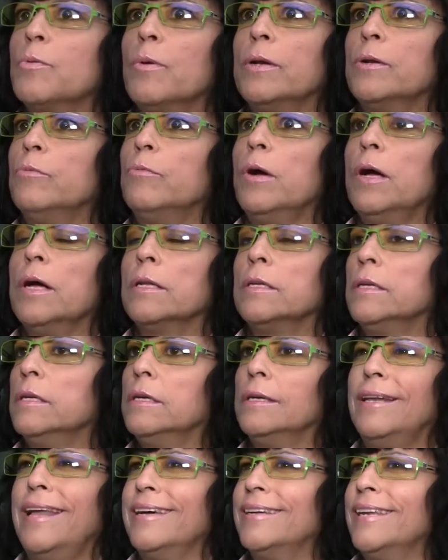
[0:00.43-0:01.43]
101, you
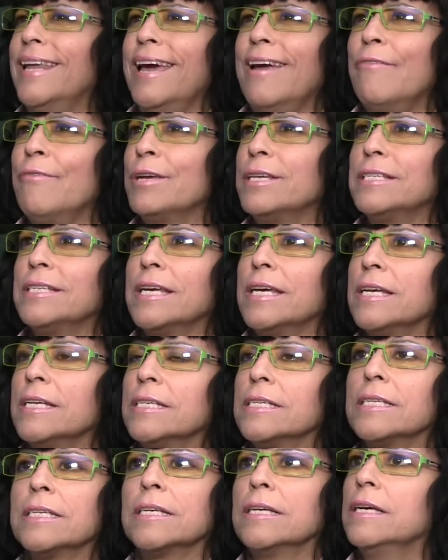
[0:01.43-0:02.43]
know, like Larry
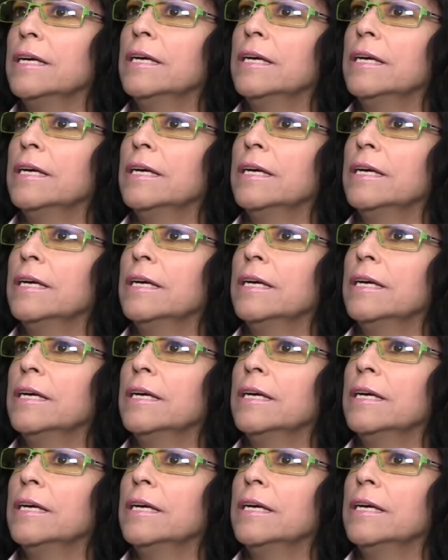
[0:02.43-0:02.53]
says.